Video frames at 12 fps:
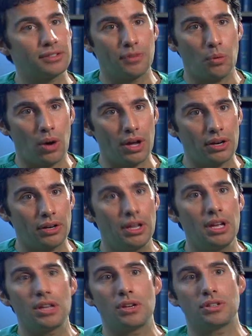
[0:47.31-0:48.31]
of water.
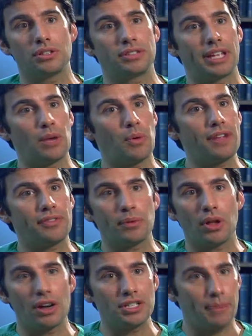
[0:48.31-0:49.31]
You should stay away
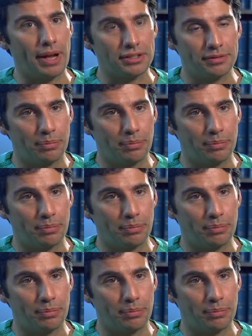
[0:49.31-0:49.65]
from large amounts